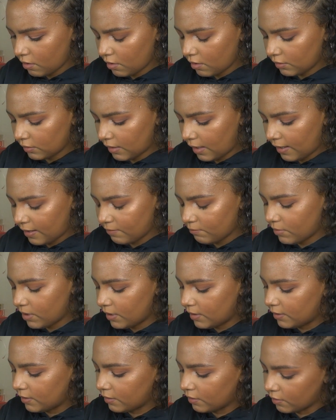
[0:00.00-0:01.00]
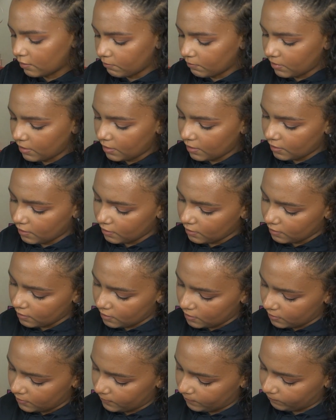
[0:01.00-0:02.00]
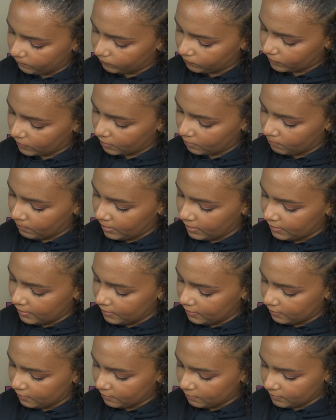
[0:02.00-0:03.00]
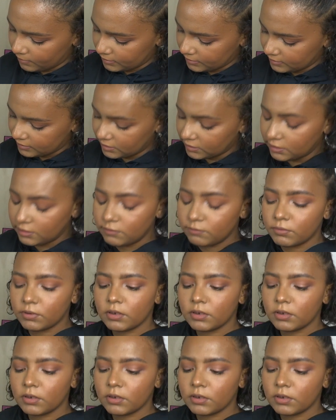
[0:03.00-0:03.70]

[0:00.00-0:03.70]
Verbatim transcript: light medium and medium deep.